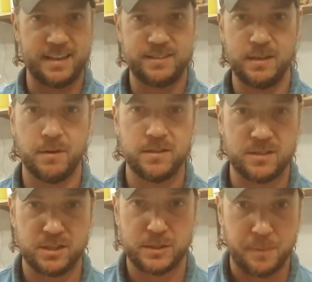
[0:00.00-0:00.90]
18 months
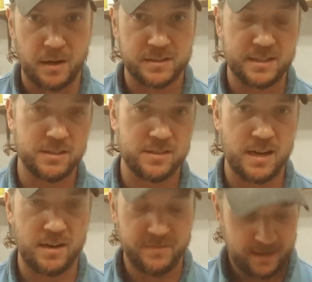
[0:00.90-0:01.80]
to spalt it
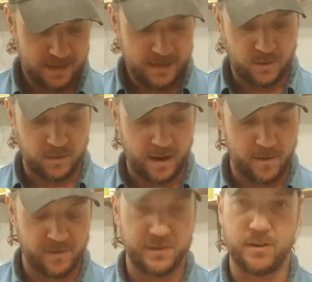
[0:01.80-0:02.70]
yourself or
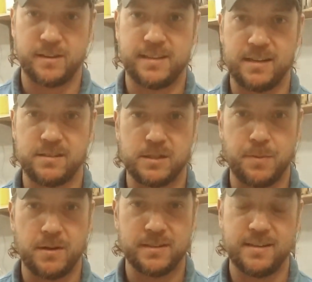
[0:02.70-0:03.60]
however long it takes to
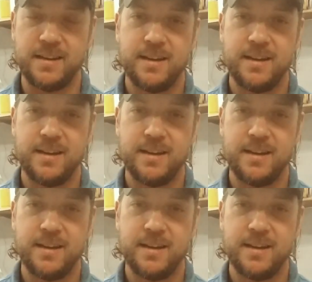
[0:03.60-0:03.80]
spalt it,